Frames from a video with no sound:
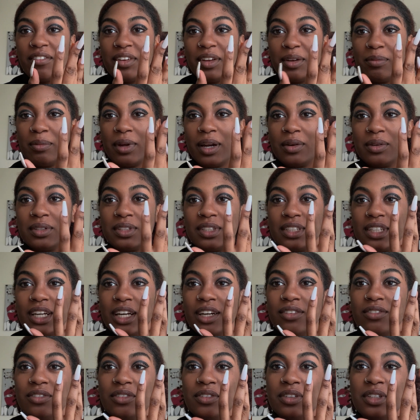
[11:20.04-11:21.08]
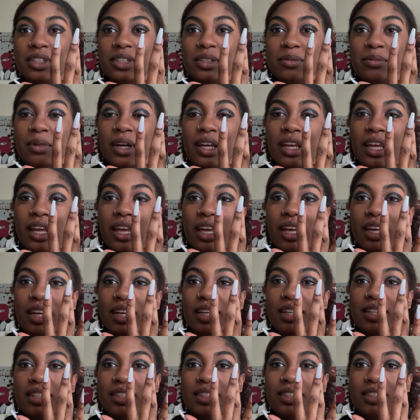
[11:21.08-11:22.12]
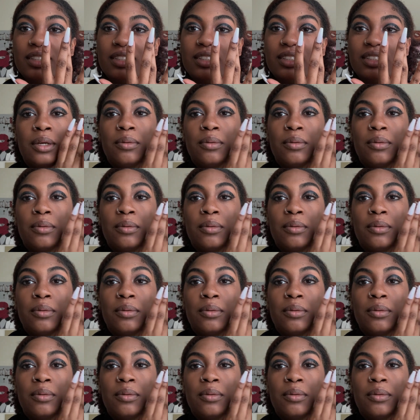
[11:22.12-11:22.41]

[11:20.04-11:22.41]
it, but I was covering my hands.